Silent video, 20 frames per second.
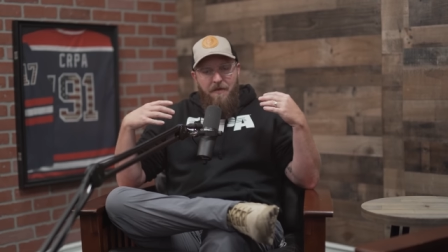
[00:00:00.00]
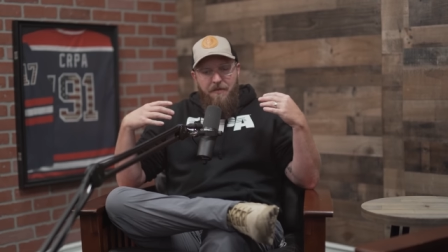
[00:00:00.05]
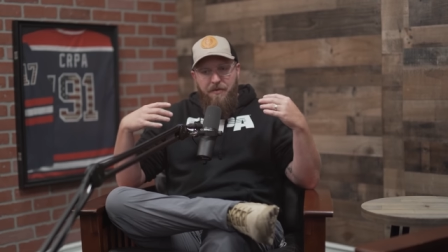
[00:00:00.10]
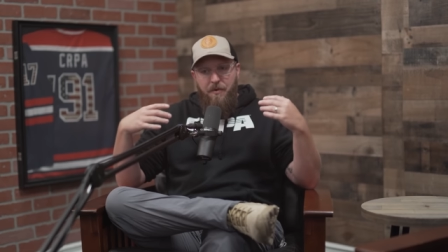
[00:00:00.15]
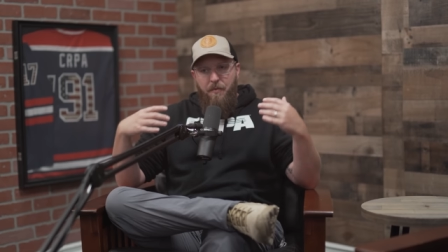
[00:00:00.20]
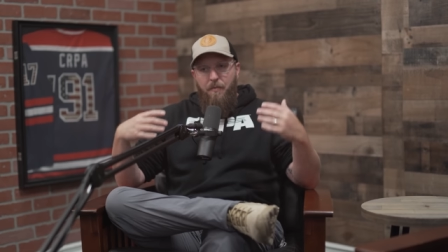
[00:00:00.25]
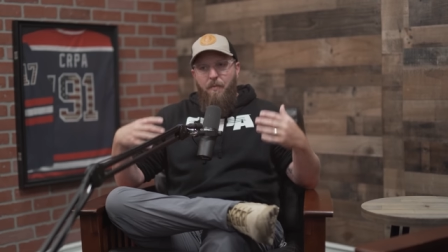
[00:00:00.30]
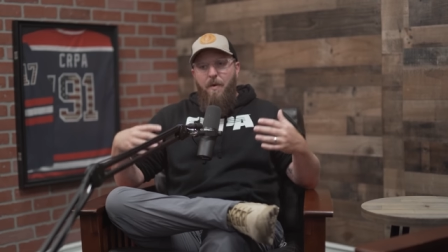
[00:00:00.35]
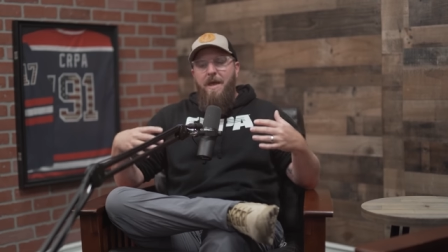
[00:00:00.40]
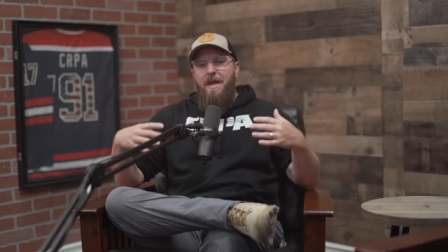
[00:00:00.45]

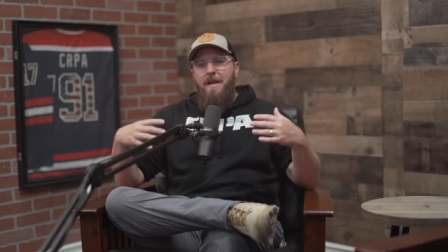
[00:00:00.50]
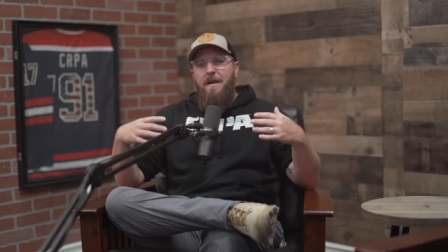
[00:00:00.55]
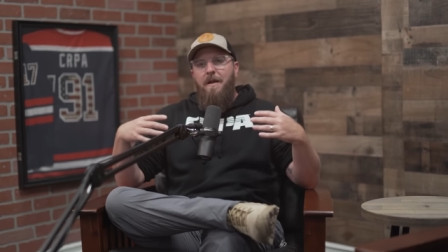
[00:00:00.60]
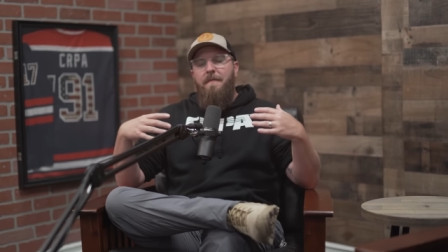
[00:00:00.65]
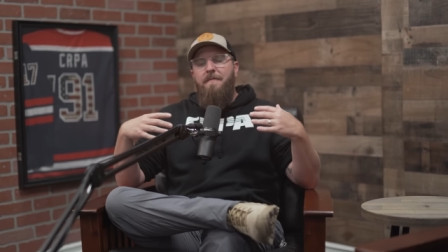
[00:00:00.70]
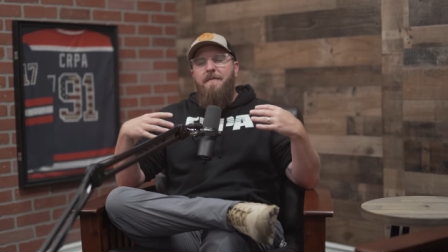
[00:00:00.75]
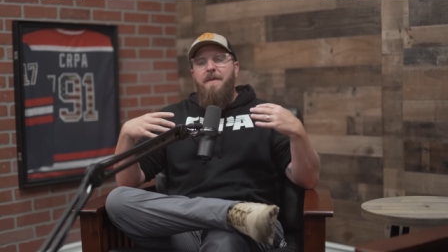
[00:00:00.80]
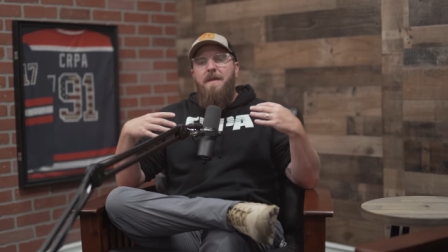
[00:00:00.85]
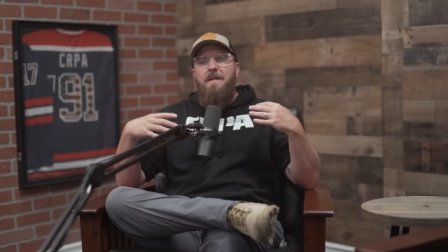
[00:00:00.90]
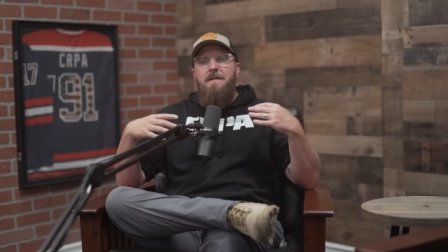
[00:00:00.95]
the weight
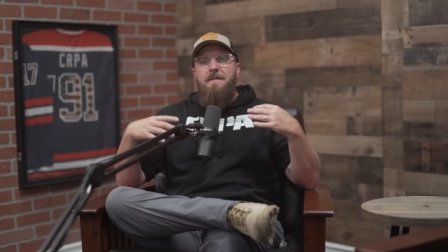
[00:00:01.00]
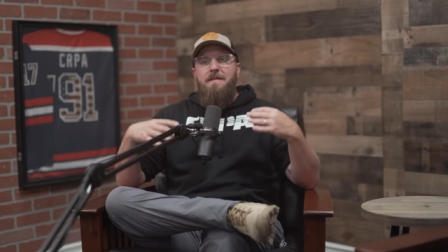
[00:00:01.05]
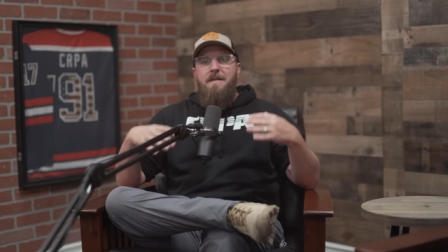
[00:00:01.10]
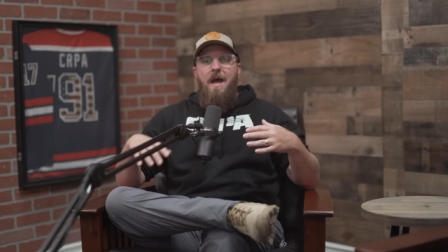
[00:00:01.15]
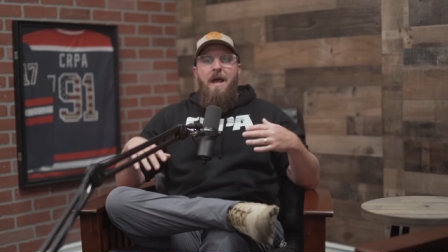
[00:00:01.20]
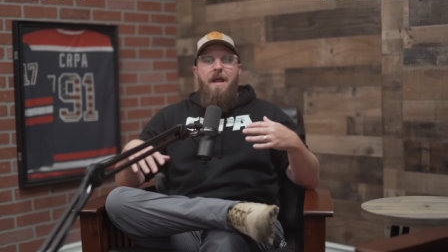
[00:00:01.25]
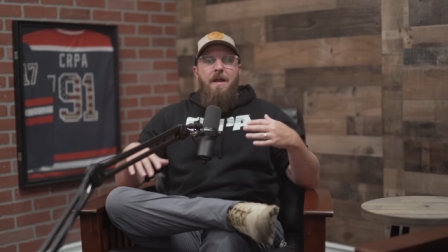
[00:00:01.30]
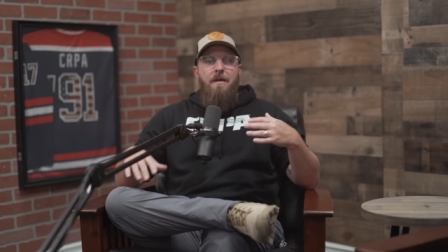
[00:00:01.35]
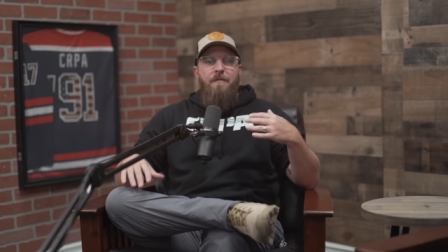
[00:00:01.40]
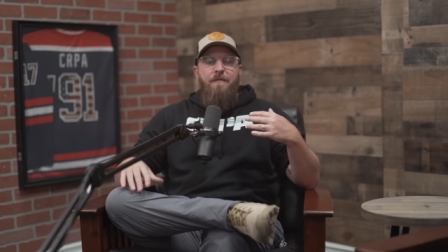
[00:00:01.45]
of the
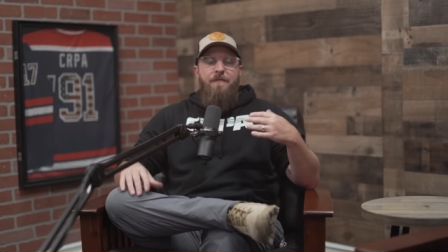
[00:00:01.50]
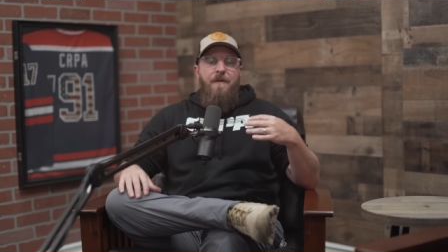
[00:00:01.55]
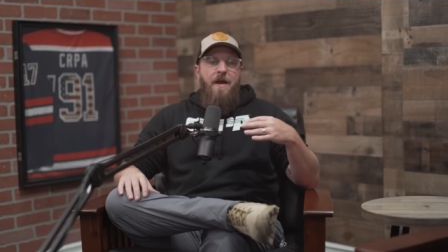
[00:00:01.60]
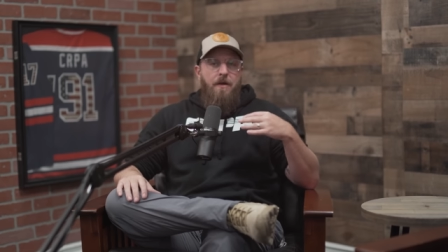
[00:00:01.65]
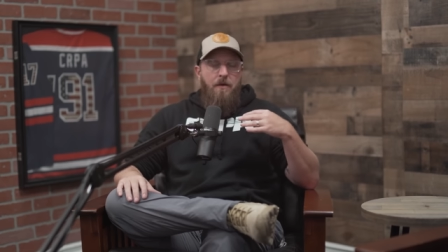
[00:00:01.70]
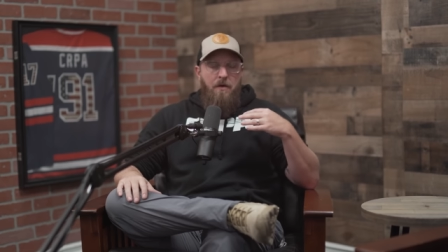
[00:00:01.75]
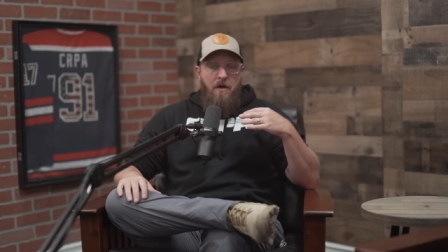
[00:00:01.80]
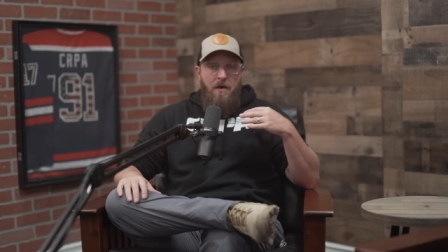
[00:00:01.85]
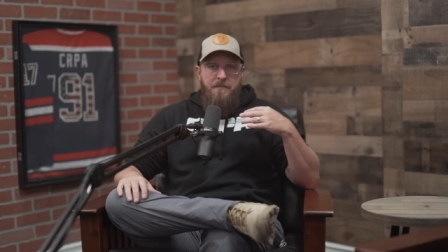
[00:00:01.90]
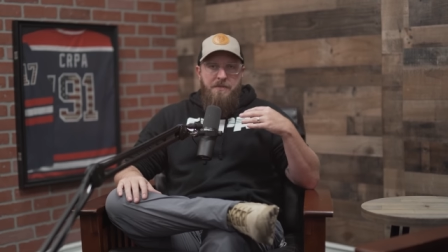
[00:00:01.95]
entire
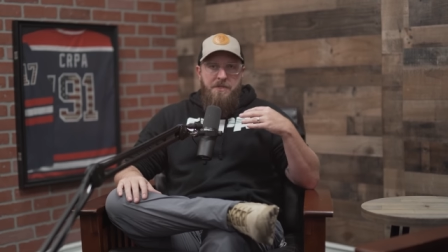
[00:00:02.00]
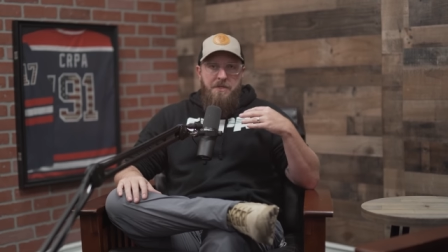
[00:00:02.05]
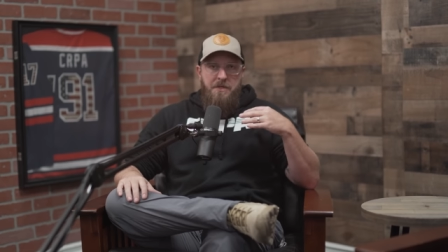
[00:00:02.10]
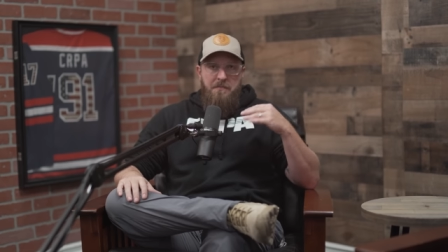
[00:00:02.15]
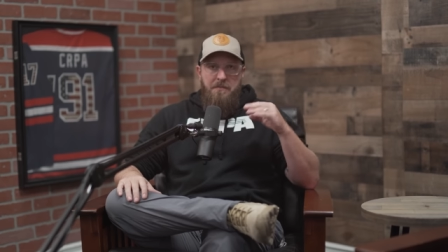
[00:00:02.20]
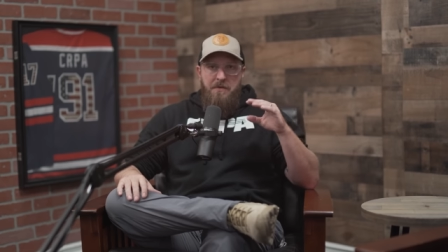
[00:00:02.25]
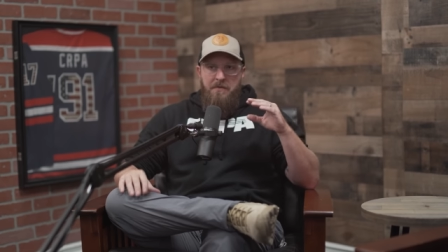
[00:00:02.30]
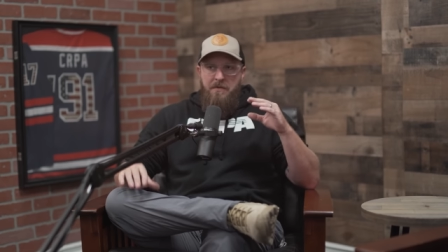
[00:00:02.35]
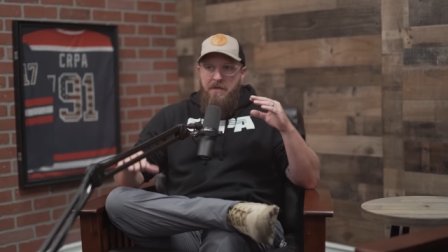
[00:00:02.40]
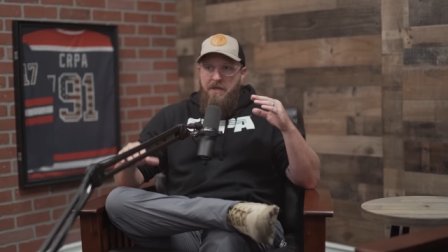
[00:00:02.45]
firearms
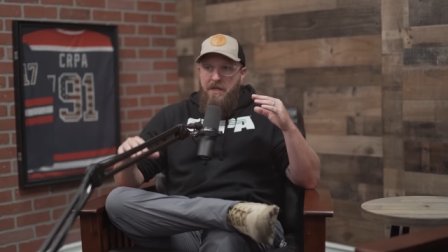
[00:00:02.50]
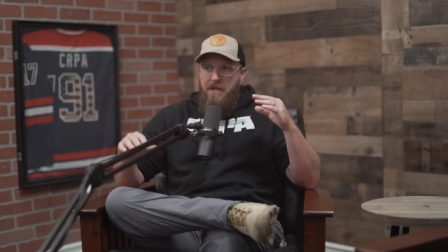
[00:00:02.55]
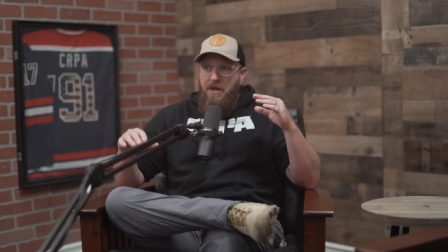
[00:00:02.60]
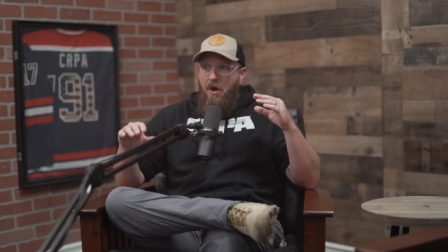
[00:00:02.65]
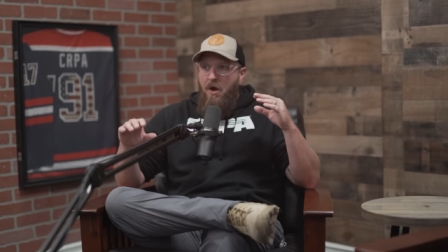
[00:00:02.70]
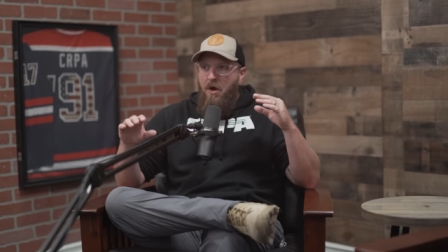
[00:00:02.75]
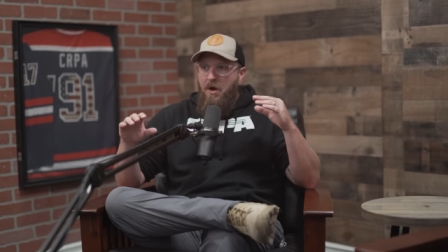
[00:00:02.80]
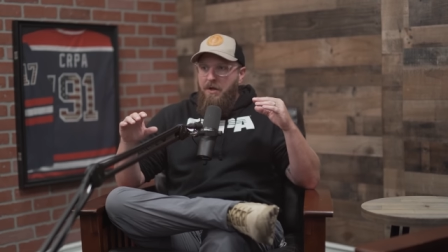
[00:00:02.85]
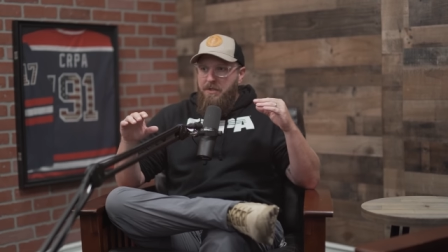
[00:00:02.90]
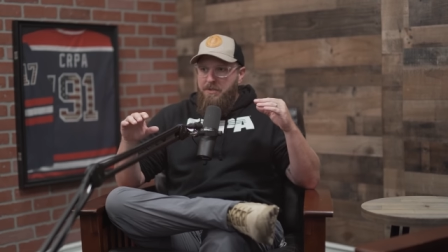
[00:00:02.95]
community
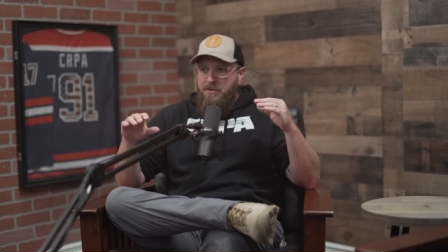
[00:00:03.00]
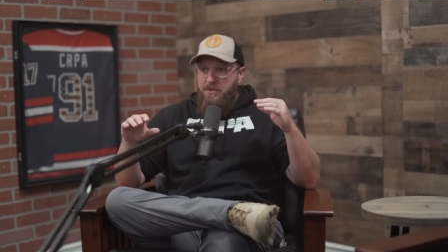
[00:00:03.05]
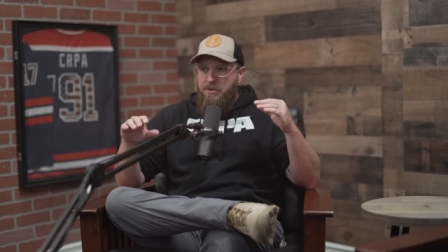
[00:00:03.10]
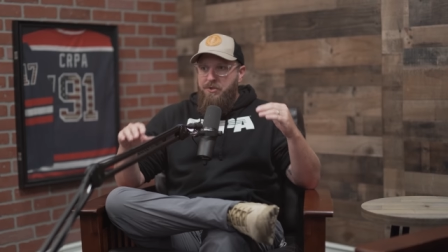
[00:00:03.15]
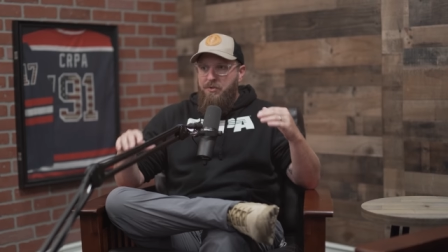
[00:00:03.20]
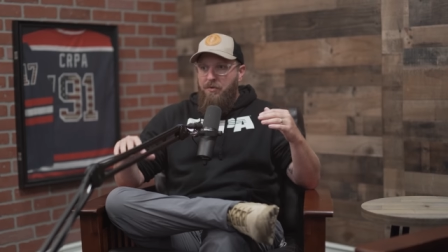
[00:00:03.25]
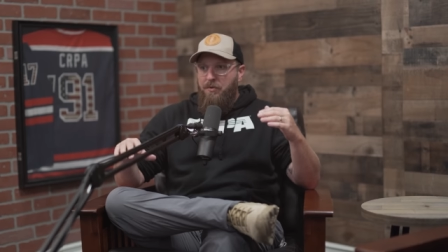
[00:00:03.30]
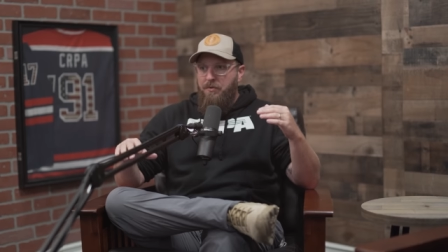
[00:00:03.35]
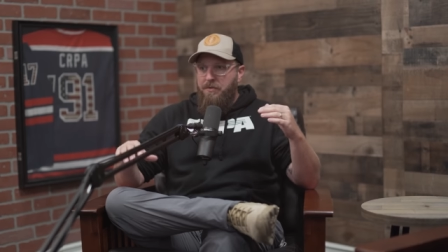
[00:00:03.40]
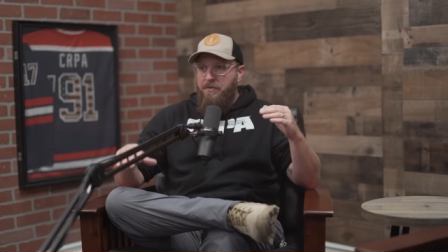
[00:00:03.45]
on its
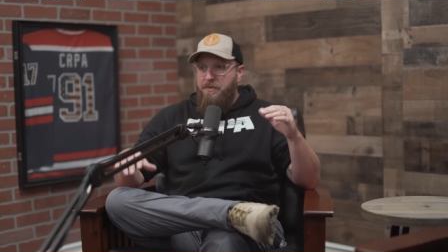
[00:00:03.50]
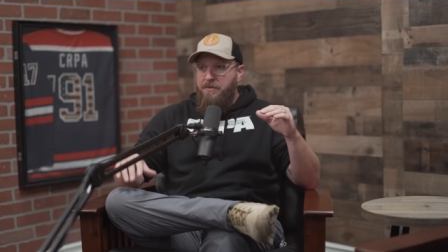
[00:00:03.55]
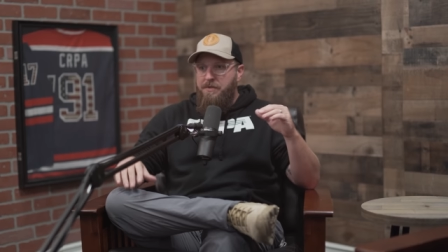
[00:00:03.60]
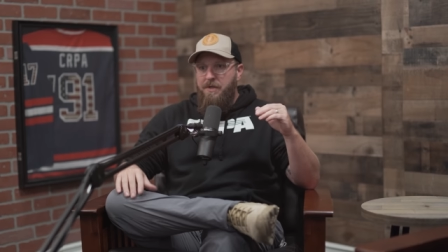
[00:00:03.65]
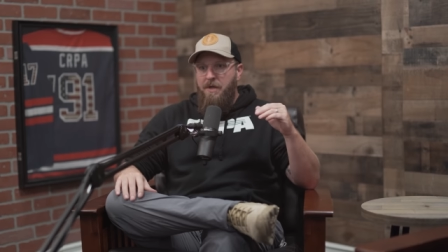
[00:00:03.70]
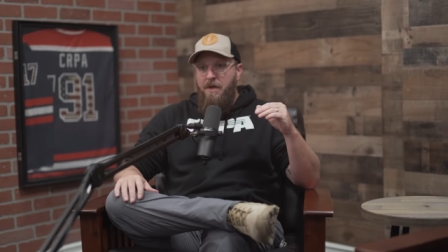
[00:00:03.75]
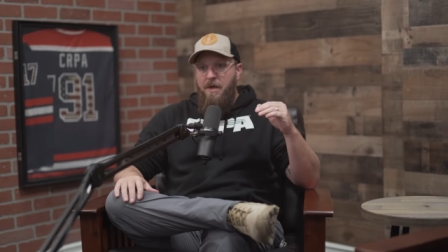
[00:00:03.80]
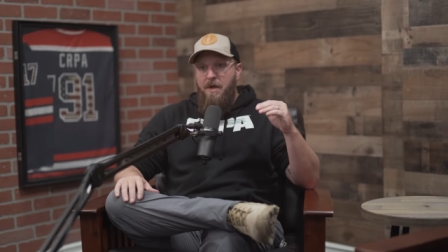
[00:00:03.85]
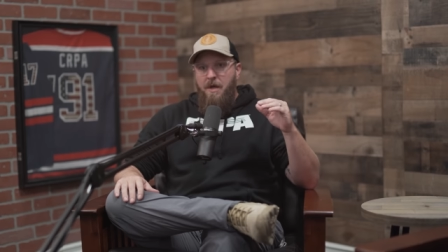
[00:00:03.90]
shoulders.